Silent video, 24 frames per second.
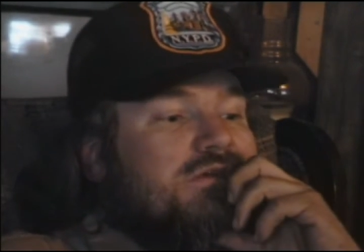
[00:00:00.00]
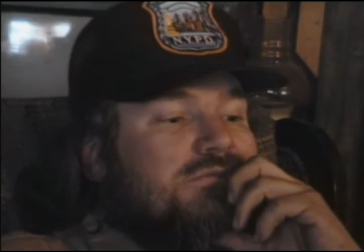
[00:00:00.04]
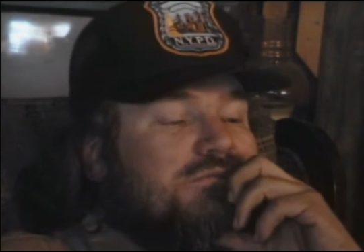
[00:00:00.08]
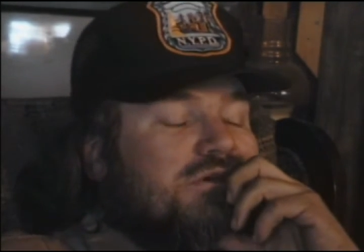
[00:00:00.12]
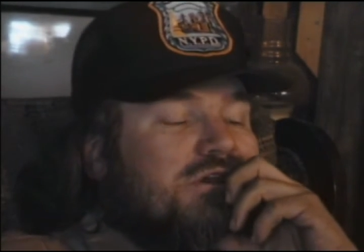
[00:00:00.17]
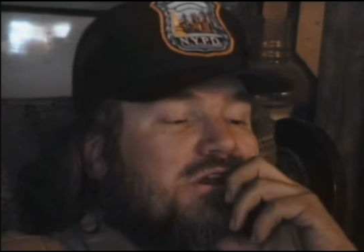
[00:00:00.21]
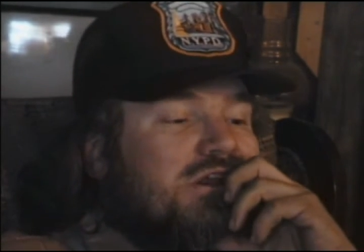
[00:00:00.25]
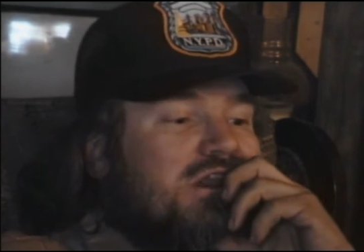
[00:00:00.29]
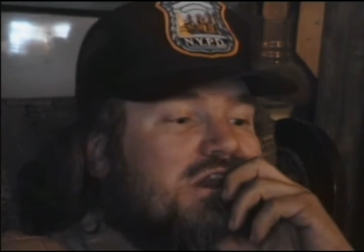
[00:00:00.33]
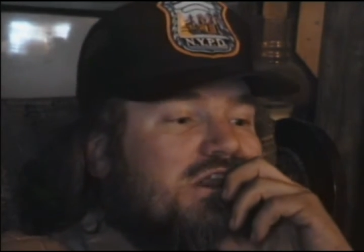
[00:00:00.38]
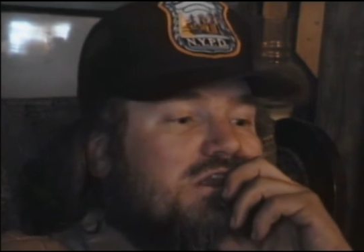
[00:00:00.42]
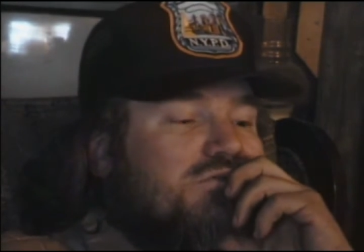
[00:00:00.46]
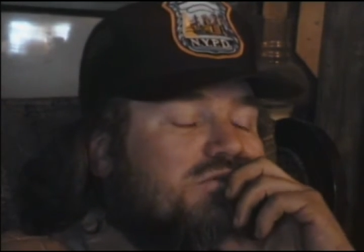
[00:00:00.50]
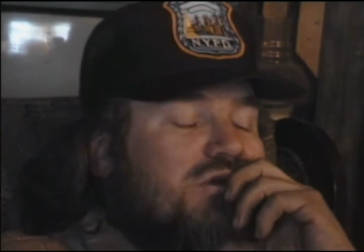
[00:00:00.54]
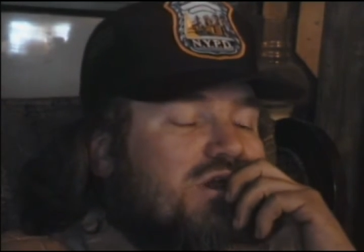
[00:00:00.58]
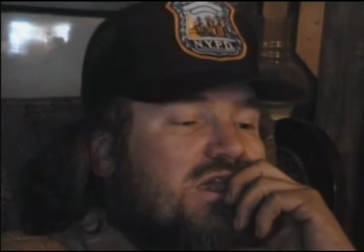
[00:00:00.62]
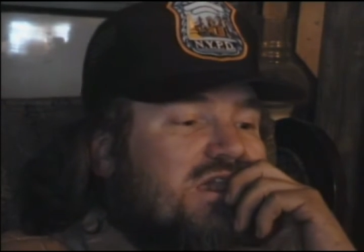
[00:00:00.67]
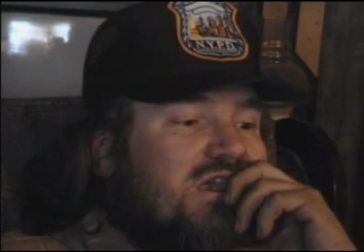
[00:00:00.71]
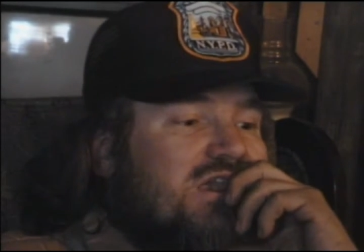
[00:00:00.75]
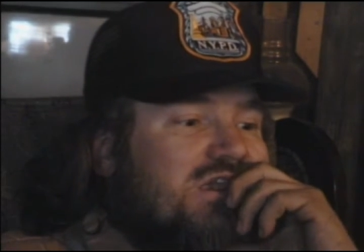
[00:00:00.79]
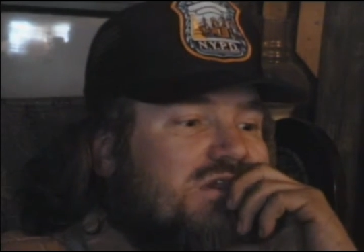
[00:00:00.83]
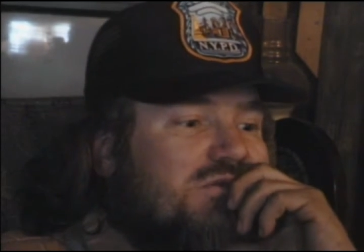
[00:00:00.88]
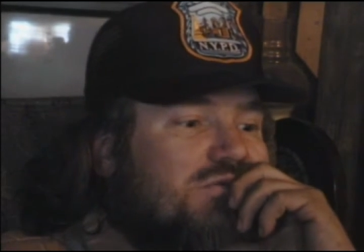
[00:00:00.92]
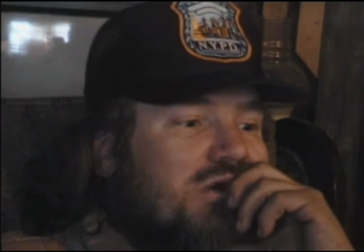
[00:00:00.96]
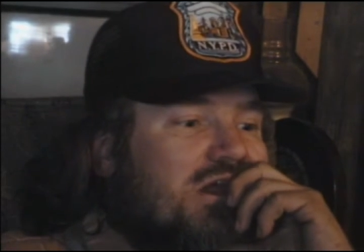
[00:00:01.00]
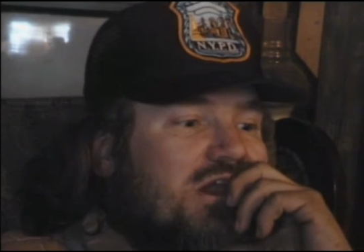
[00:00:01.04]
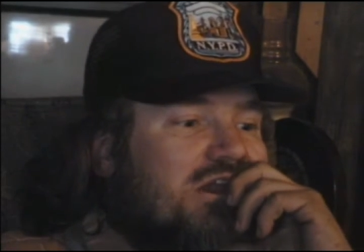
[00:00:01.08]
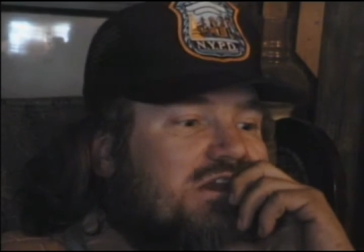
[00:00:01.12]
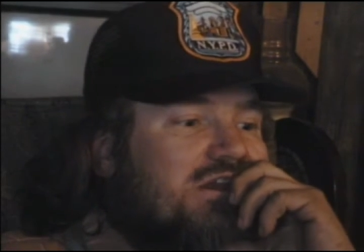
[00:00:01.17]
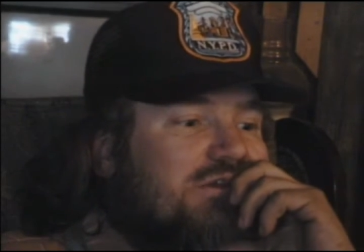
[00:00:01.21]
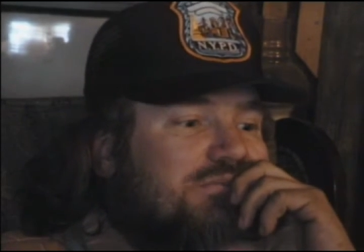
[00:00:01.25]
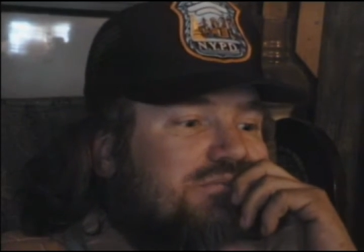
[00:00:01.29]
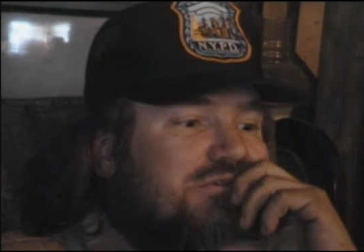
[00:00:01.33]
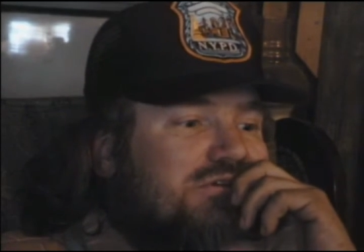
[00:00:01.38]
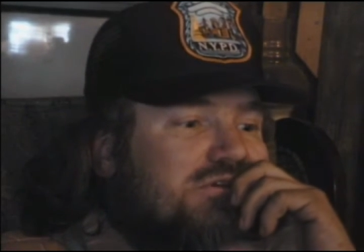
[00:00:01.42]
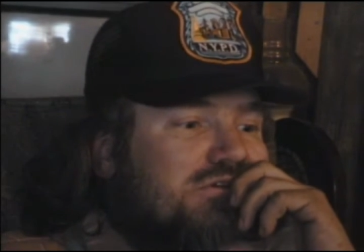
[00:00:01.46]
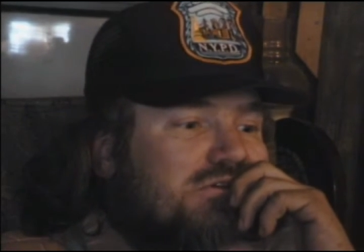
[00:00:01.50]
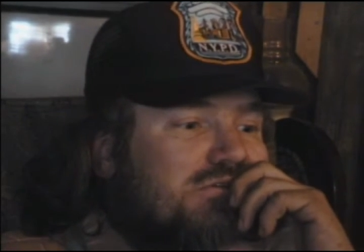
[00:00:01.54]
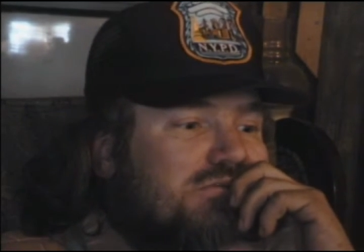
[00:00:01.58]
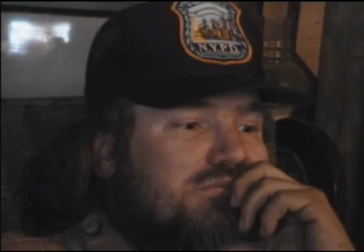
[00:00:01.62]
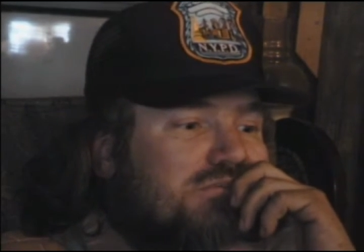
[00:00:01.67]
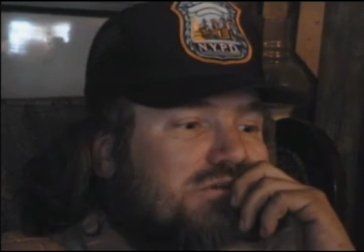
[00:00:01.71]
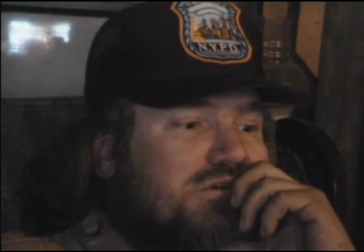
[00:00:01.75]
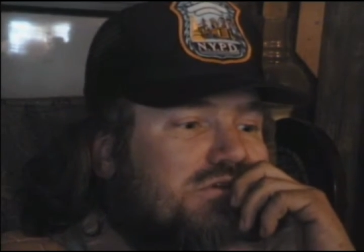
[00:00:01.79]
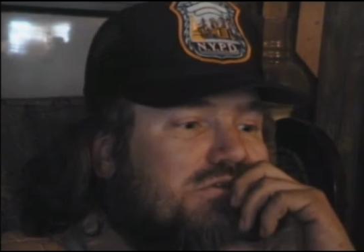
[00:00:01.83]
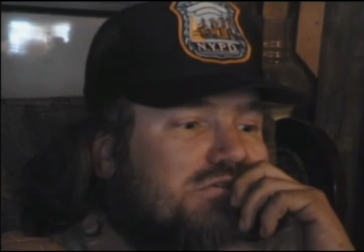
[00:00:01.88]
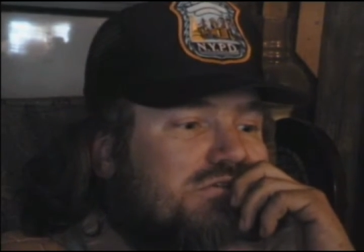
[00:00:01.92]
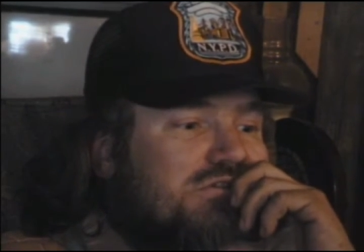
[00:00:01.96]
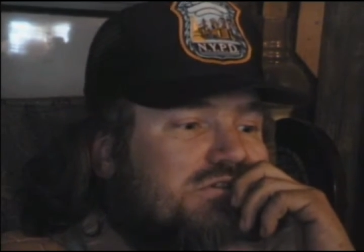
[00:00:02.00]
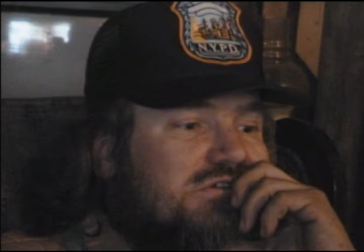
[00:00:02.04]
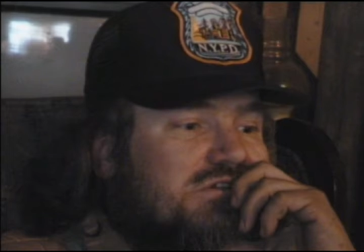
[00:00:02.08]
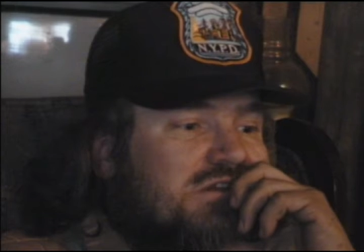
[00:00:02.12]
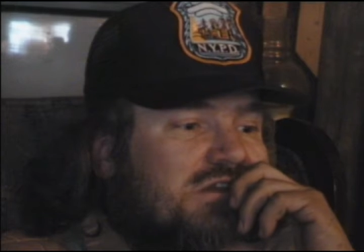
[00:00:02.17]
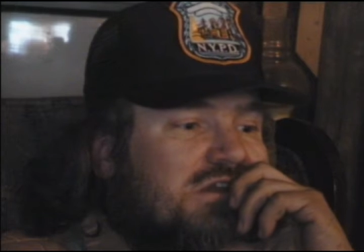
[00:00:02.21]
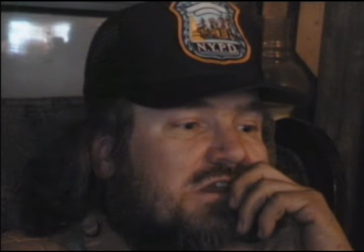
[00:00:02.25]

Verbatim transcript: But anyway, he wound up here in Butte,